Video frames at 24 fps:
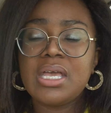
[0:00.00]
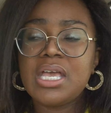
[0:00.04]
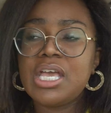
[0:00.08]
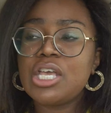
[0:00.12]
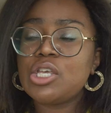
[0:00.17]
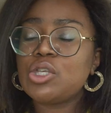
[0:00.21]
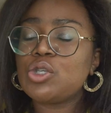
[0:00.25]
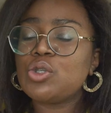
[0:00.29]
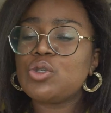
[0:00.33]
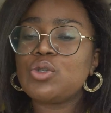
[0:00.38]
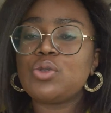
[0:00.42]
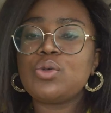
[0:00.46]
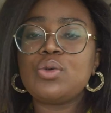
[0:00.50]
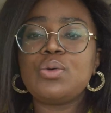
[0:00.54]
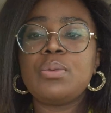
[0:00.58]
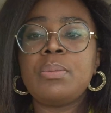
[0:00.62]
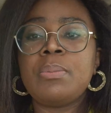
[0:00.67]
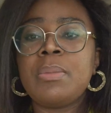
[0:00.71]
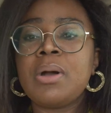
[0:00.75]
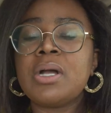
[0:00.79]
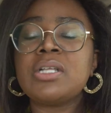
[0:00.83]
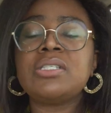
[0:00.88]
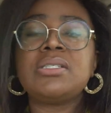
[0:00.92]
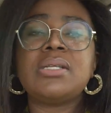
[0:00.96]
It's too
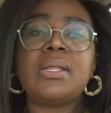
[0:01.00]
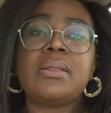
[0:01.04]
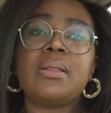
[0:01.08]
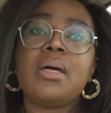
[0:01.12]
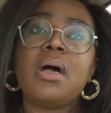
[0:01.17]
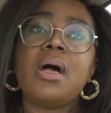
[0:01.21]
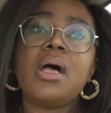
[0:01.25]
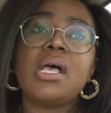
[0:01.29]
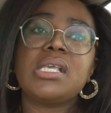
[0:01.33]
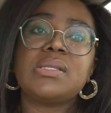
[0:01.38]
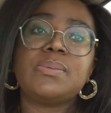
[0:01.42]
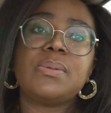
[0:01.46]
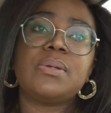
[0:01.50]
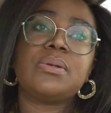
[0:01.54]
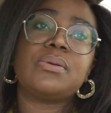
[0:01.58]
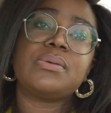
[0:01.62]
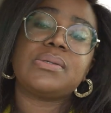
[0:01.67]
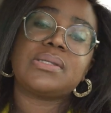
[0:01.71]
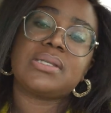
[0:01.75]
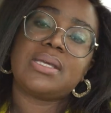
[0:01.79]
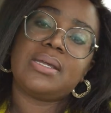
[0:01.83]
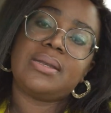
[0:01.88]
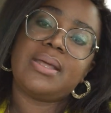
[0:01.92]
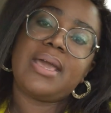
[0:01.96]
much than the
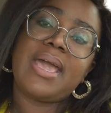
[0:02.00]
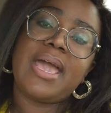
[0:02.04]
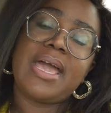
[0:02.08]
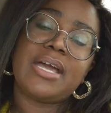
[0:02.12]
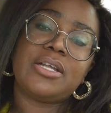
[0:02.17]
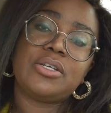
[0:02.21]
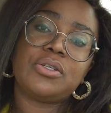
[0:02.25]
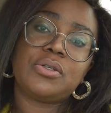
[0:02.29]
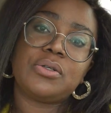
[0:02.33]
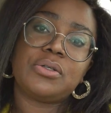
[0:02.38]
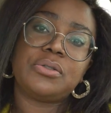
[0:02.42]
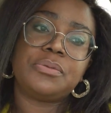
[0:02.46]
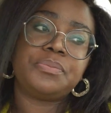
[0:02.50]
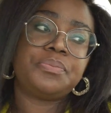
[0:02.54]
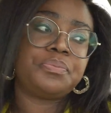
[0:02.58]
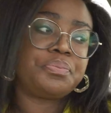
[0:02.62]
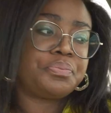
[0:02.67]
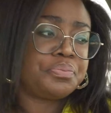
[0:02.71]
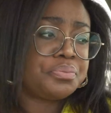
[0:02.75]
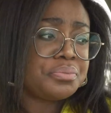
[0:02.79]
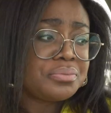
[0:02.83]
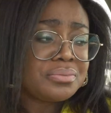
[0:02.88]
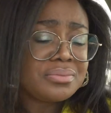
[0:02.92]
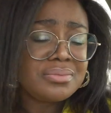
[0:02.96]
hospitals can handle.
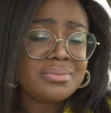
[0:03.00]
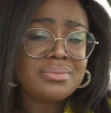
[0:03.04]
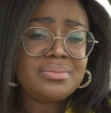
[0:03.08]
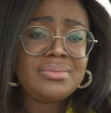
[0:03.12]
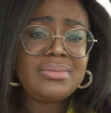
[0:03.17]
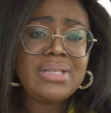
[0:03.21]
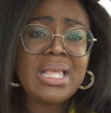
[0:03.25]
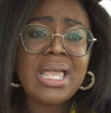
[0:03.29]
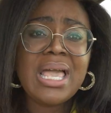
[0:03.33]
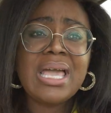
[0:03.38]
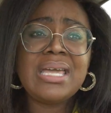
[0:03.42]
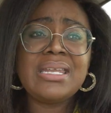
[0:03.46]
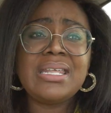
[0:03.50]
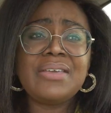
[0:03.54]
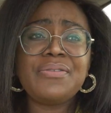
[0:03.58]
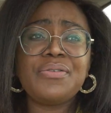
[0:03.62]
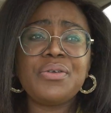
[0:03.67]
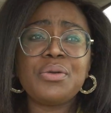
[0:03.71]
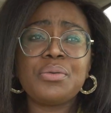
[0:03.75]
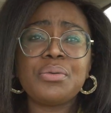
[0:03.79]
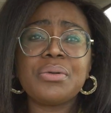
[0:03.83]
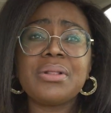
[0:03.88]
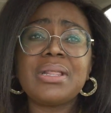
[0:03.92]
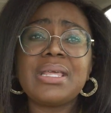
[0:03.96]
And if
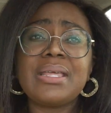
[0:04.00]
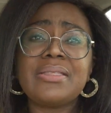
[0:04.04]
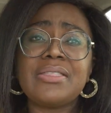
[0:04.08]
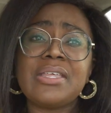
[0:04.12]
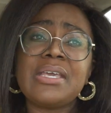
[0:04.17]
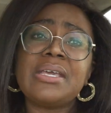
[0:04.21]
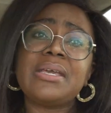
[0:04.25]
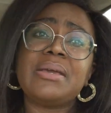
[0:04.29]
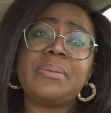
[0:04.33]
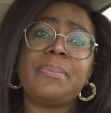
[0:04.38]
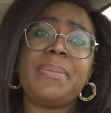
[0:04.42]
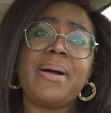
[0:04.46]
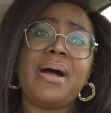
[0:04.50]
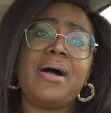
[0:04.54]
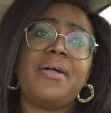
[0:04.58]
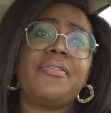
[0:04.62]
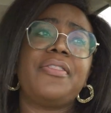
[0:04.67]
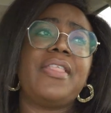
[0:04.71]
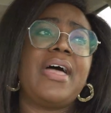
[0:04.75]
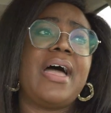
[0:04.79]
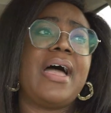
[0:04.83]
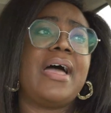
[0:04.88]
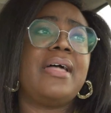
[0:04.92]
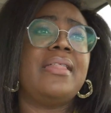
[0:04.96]
you really think about
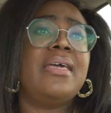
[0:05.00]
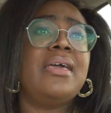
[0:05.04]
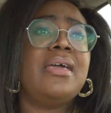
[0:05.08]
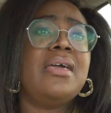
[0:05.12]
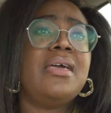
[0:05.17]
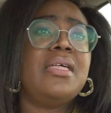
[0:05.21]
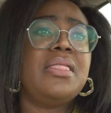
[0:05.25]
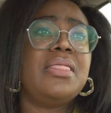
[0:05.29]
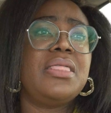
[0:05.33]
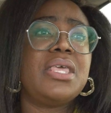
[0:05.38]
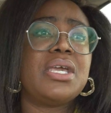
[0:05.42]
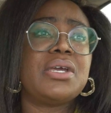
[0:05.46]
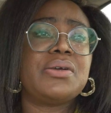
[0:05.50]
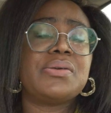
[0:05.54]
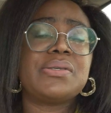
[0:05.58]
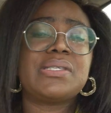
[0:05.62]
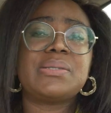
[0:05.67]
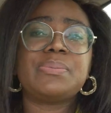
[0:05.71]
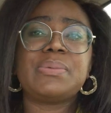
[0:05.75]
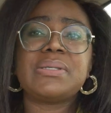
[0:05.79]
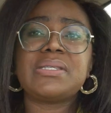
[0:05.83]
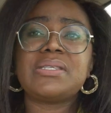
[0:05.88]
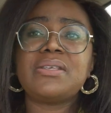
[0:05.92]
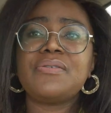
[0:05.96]
that, there's
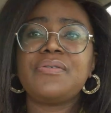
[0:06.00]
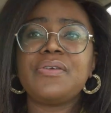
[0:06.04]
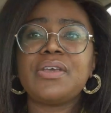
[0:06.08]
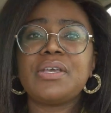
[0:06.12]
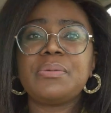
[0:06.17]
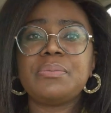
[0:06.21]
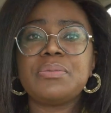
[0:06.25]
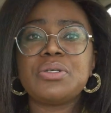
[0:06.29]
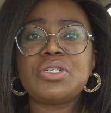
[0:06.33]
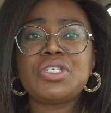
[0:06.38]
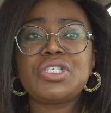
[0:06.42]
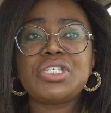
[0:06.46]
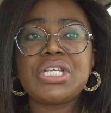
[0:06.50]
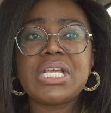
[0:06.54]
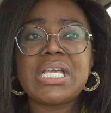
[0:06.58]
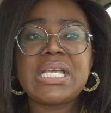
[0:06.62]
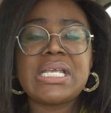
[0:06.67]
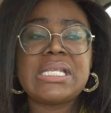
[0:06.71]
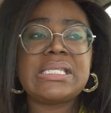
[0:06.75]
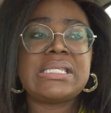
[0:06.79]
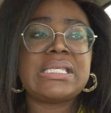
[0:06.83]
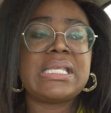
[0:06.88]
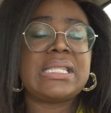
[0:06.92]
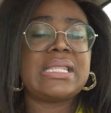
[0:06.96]
specific
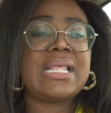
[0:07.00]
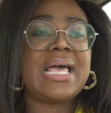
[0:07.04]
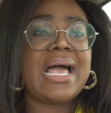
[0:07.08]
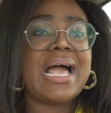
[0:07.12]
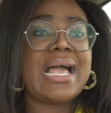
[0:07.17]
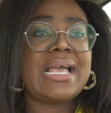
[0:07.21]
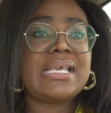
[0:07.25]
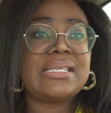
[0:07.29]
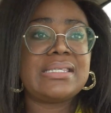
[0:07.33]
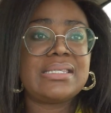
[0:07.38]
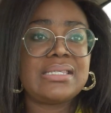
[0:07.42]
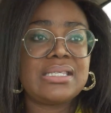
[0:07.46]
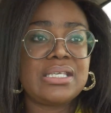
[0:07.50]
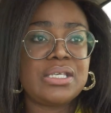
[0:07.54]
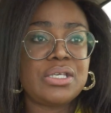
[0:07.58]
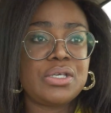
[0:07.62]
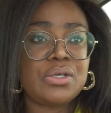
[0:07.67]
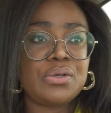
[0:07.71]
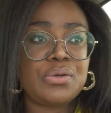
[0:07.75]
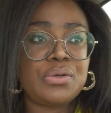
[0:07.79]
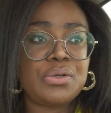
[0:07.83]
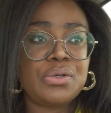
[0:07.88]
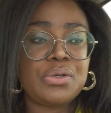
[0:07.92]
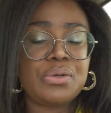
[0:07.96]
machines in the
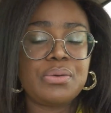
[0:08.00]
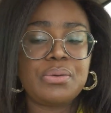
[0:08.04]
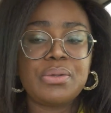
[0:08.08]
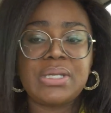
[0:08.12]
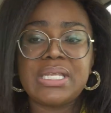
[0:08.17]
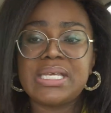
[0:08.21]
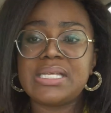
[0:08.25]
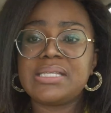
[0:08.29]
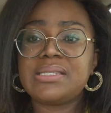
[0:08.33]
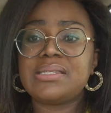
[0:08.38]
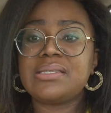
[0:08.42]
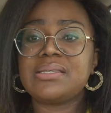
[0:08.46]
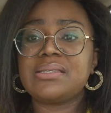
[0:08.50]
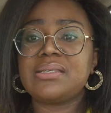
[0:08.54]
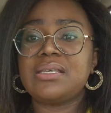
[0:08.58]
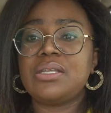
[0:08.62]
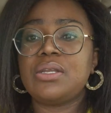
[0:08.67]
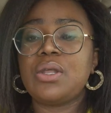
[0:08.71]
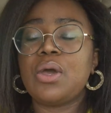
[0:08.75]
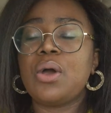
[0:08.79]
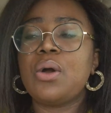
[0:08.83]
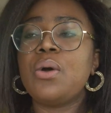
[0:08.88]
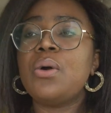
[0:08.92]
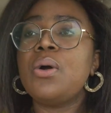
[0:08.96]
ICU units, you
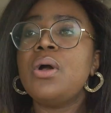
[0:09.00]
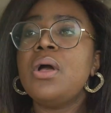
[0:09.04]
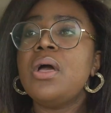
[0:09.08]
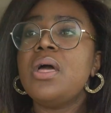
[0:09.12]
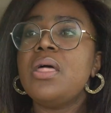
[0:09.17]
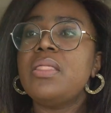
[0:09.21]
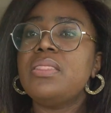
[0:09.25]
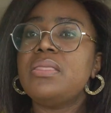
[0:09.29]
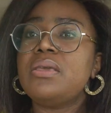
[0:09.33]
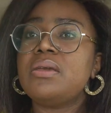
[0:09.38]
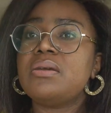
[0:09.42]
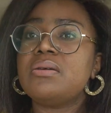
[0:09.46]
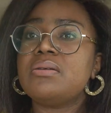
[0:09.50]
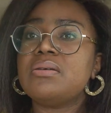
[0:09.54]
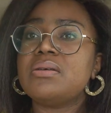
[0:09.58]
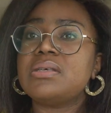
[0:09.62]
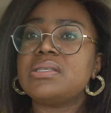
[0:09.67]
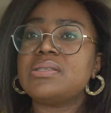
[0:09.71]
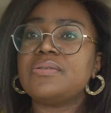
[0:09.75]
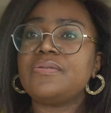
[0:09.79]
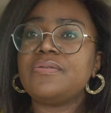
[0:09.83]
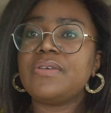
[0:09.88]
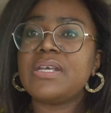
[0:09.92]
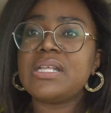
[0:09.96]
know,
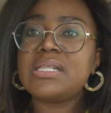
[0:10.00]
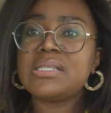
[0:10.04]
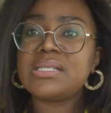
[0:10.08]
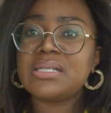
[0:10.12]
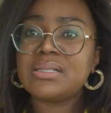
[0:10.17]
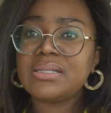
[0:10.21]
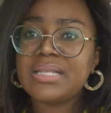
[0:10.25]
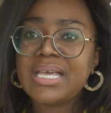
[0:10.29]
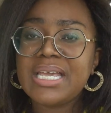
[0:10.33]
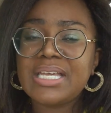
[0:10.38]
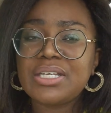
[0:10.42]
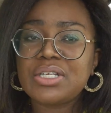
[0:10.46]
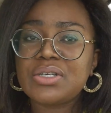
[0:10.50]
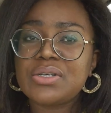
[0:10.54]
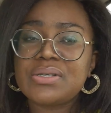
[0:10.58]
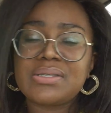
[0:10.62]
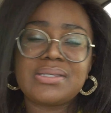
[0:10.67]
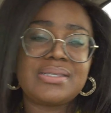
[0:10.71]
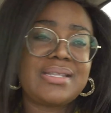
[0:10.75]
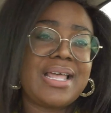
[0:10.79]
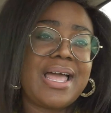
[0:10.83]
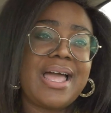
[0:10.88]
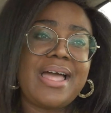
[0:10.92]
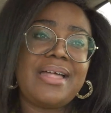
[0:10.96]
there's
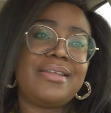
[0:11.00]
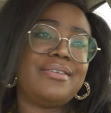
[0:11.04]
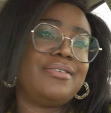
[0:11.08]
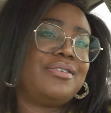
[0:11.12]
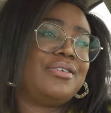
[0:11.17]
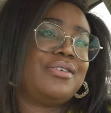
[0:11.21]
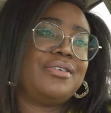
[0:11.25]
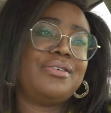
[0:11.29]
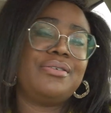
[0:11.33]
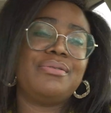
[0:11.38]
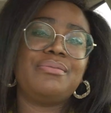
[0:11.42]
ventilators that